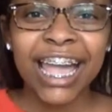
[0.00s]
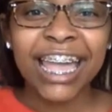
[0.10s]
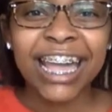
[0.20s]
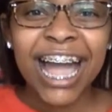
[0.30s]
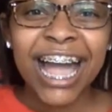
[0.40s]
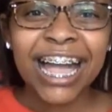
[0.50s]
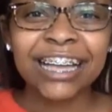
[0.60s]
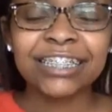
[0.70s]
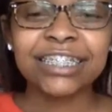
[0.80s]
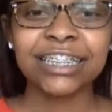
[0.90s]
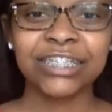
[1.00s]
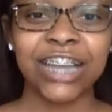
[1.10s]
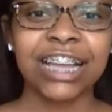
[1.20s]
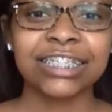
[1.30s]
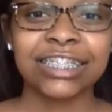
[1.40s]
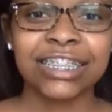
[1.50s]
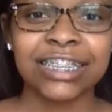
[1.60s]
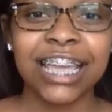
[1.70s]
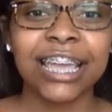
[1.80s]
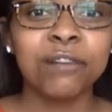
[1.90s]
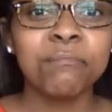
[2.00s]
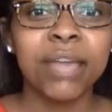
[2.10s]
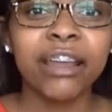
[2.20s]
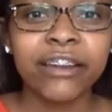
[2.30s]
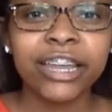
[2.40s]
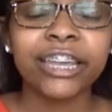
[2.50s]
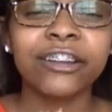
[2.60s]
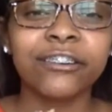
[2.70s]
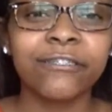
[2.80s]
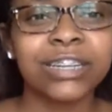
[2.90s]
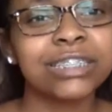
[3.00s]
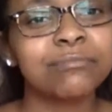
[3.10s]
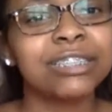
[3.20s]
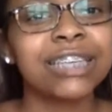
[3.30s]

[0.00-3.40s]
Hey guys, it's Jazlen and Merry Christmas,